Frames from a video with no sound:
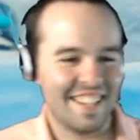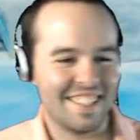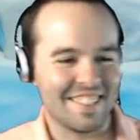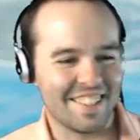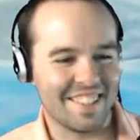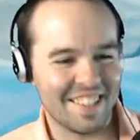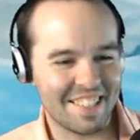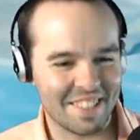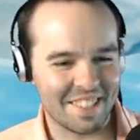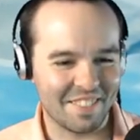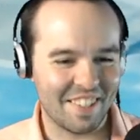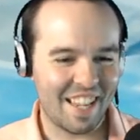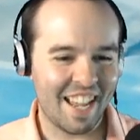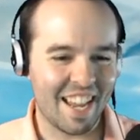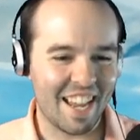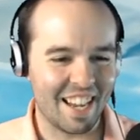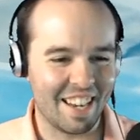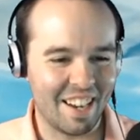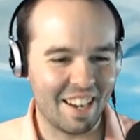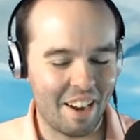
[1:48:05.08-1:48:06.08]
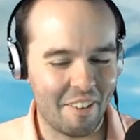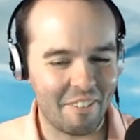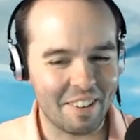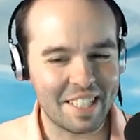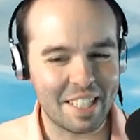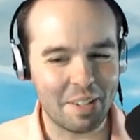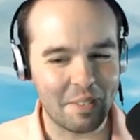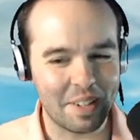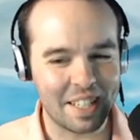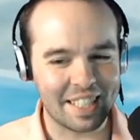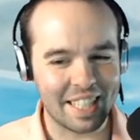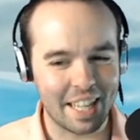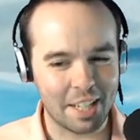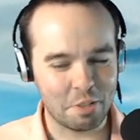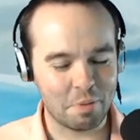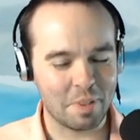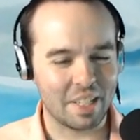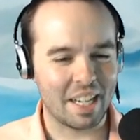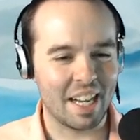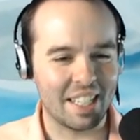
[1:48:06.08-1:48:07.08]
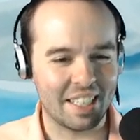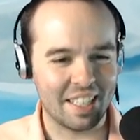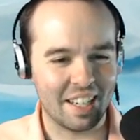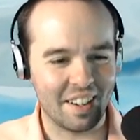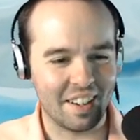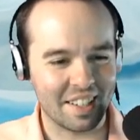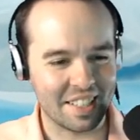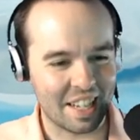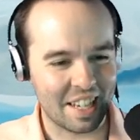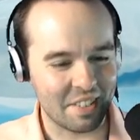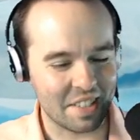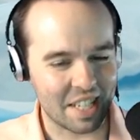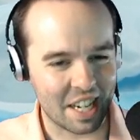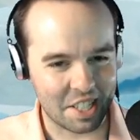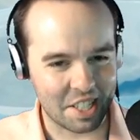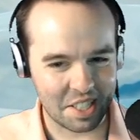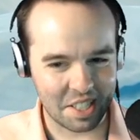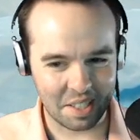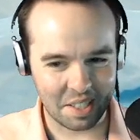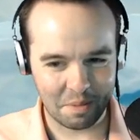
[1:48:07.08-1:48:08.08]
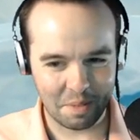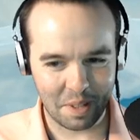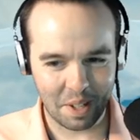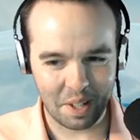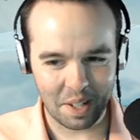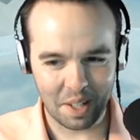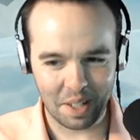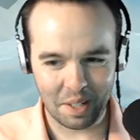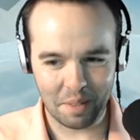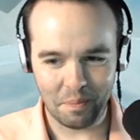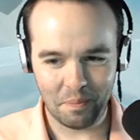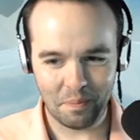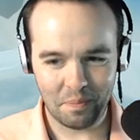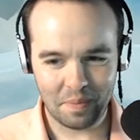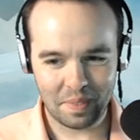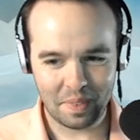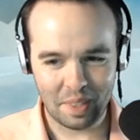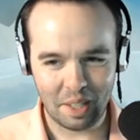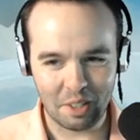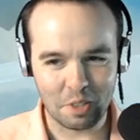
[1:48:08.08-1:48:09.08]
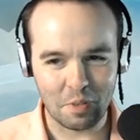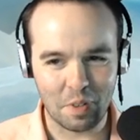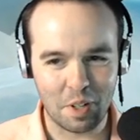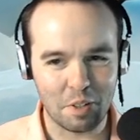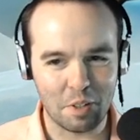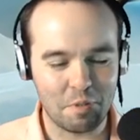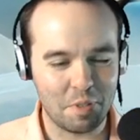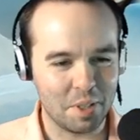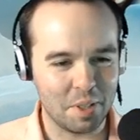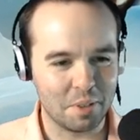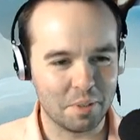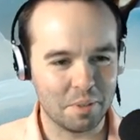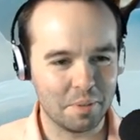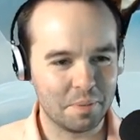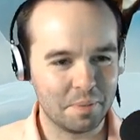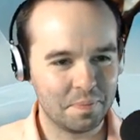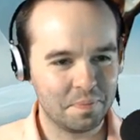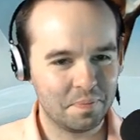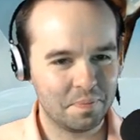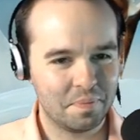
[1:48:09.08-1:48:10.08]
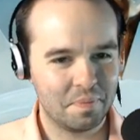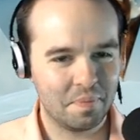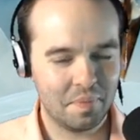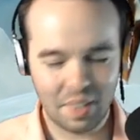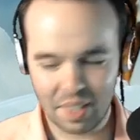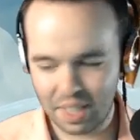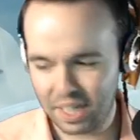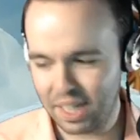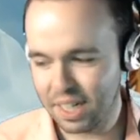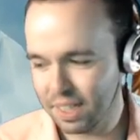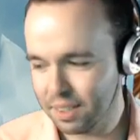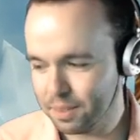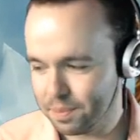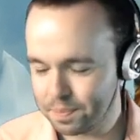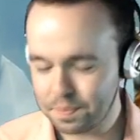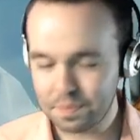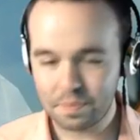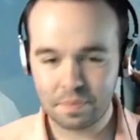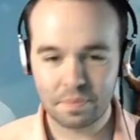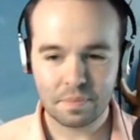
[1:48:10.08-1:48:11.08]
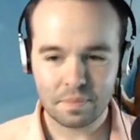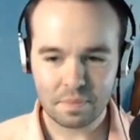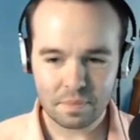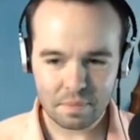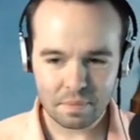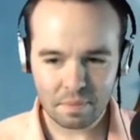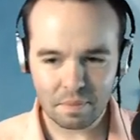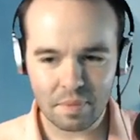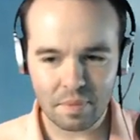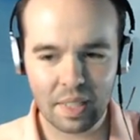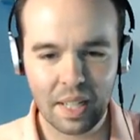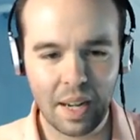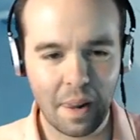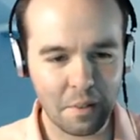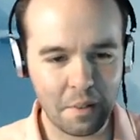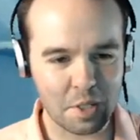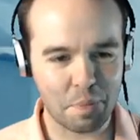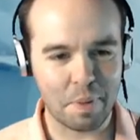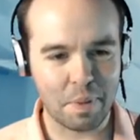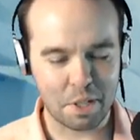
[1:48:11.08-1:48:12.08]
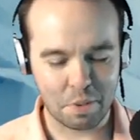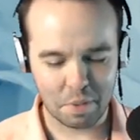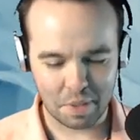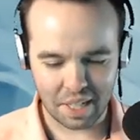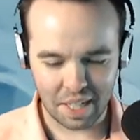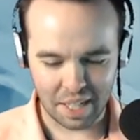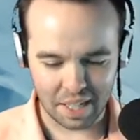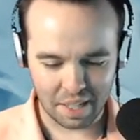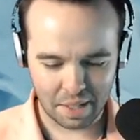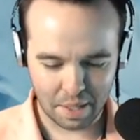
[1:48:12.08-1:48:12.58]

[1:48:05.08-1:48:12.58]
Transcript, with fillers: awesome, yeah. I want to see how many deaths we got there, because that was actually very... That was very few. A couple deaths, I think. Yeah. That was the best one yet.